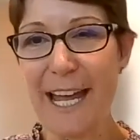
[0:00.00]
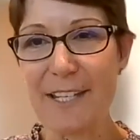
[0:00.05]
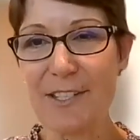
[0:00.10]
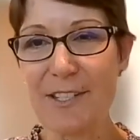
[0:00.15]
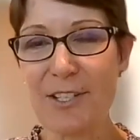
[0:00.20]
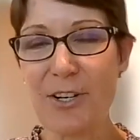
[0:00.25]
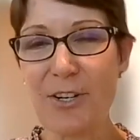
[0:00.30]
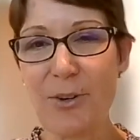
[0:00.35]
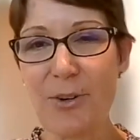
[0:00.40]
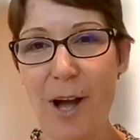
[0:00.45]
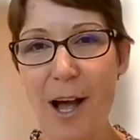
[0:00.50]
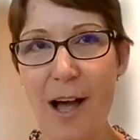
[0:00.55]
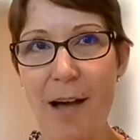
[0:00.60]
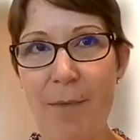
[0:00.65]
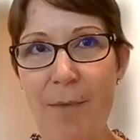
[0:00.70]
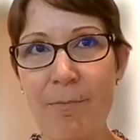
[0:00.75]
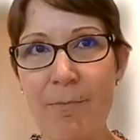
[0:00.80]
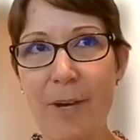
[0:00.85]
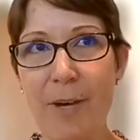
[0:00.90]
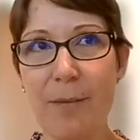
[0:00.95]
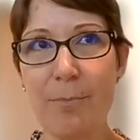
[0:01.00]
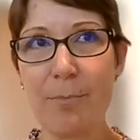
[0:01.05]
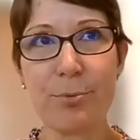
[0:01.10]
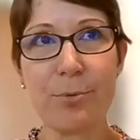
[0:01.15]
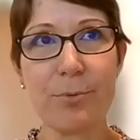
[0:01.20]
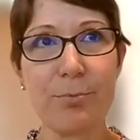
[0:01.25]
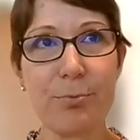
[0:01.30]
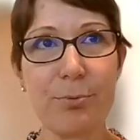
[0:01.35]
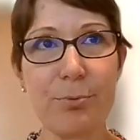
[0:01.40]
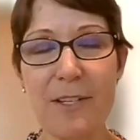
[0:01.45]
So a
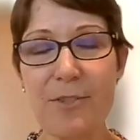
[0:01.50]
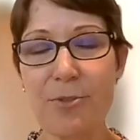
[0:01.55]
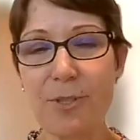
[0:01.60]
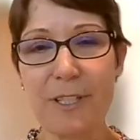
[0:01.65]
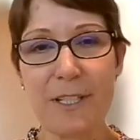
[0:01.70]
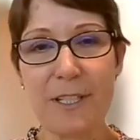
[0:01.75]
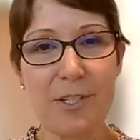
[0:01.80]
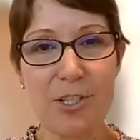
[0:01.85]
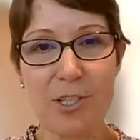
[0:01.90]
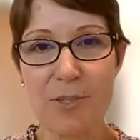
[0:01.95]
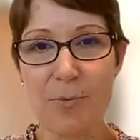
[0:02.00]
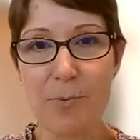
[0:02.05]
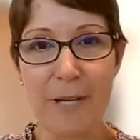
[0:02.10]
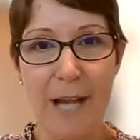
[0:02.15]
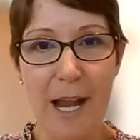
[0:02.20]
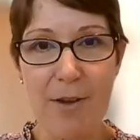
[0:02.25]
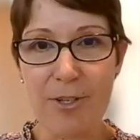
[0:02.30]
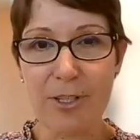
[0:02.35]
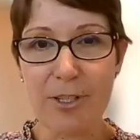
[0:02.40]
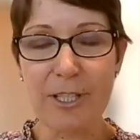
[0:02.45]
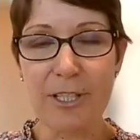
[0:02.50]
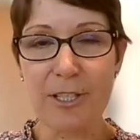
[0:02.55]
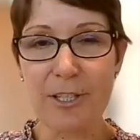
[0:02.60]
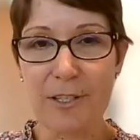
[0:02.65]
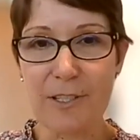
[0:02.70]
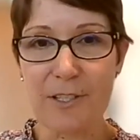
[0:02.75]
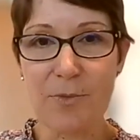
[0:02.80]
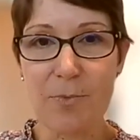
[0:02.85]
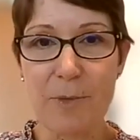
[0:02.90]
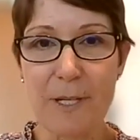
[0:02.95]
press release just went out earlier
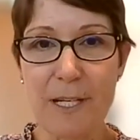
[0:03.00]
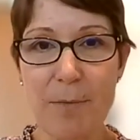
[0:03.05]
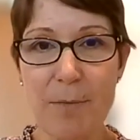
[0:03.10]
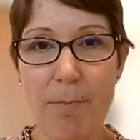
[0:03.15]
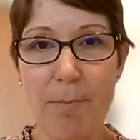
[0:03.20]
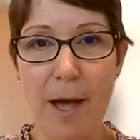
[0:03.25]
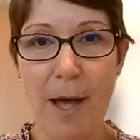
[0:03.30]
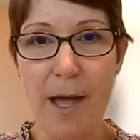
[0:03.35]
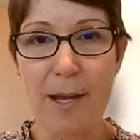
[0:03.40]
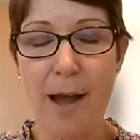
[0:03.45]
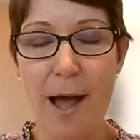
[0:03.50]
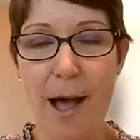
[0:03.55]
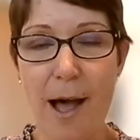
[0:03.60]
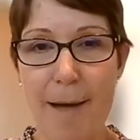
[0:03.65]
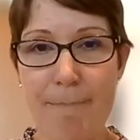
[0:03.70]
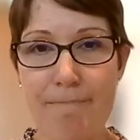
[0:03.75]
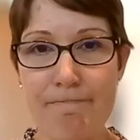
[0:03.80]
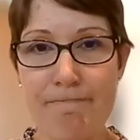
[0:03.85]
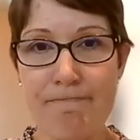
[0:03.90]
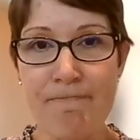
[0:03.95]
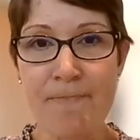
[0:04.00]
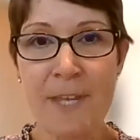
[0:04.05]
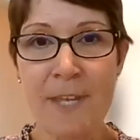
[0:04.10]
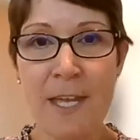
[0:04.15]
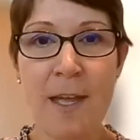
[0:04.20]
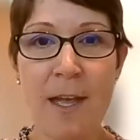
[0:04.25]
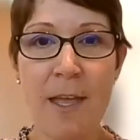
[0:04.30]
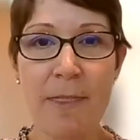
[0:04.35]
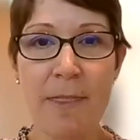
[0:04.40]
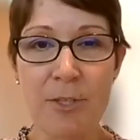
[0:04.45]
this week, but
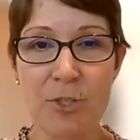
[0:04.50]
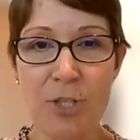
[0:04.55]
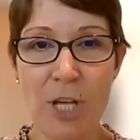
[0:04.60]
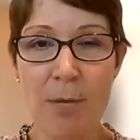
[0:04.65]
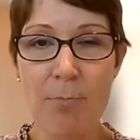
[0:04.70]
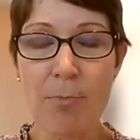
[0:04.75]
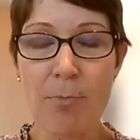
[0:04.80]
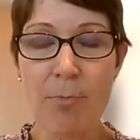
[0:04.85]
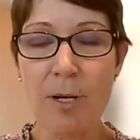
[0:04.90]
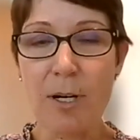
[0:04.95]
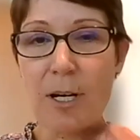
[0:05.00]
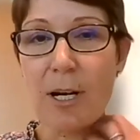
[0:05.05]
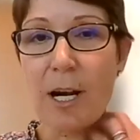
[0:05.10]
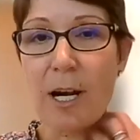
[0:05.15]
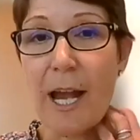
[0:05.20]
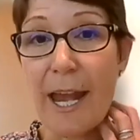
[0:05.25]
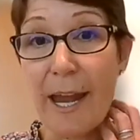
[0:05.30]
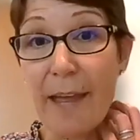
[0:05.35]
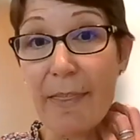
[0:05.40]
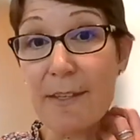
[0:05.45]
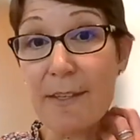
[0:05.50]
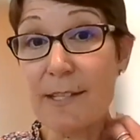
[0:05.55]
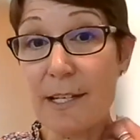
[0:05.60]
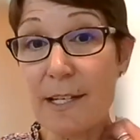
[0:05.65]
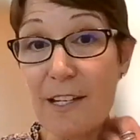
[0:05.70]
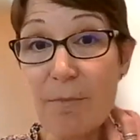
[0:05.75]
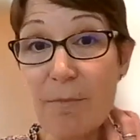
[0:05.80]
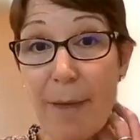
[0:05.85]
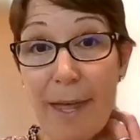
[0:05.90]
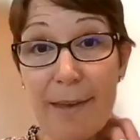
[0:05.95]
the Chamber and the
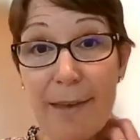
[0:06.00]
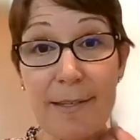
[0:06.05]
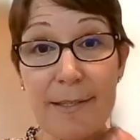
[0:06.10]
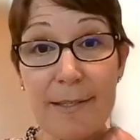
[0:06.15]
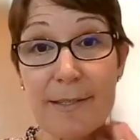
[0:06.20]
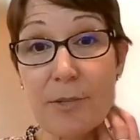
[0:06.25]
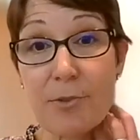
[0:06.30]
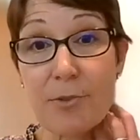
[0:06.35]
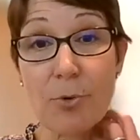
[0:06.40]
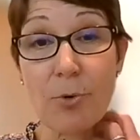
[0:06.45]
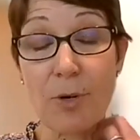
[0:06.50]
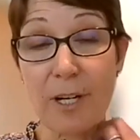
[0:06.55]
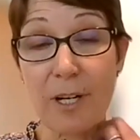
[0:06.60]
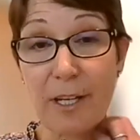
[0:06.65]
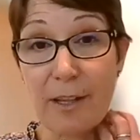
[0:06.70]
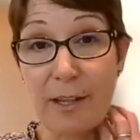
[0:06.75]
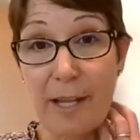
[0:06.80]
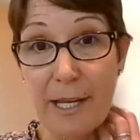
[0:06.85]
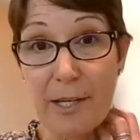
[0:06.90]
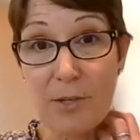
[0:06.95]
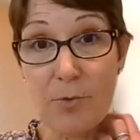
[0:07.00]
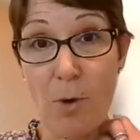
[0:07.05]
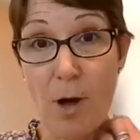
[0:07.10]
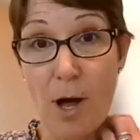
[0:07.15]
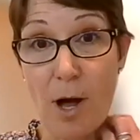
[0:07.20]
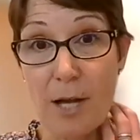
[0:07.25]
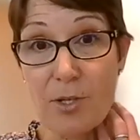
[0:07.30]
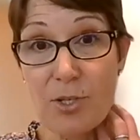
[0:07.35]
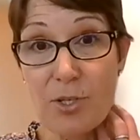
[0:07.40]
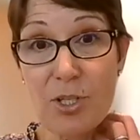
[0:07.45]
City of Bend and Central Oregon Land
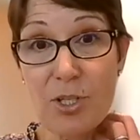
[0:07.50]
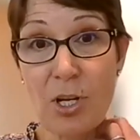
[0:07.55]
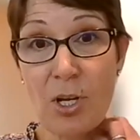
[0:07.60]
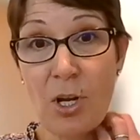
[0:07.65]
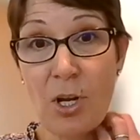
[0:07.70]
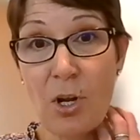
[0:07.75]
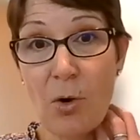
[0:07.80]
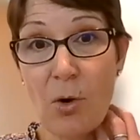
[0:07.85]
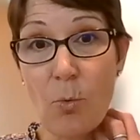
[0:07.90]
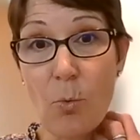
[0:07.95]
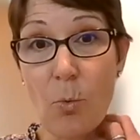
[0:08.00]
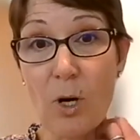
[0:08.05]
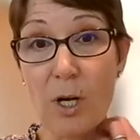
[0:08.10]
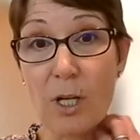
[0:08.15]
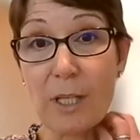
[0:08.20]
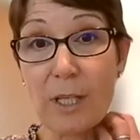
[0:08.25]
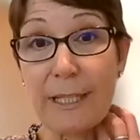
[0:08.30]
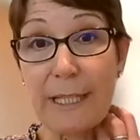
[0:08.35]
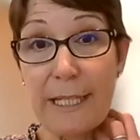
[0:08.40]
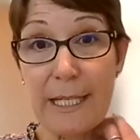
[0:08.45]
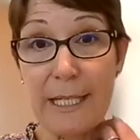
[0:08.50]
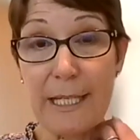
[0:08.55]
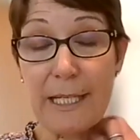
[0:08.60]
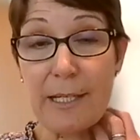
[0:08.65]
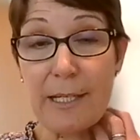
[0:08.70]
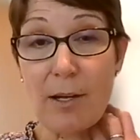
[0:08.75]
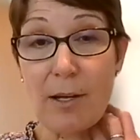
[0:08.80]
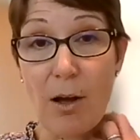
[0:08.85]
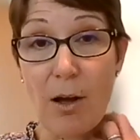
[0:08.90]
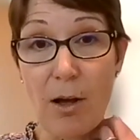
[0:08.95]
Watch were
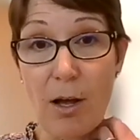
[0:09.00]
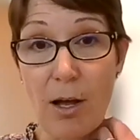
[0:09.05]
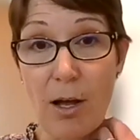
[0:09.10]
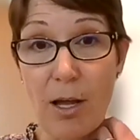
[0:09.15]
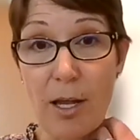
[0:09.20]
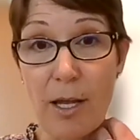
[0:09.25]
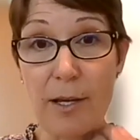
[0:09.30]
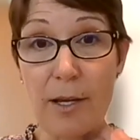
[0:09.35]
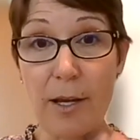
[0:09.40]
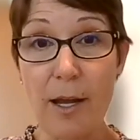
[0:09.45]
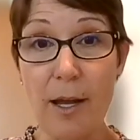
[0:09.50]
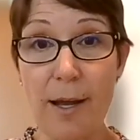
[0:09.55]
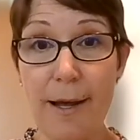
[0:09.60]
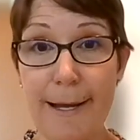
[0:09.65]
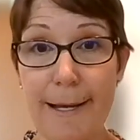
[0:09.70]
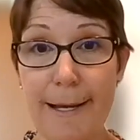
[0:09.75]
lead on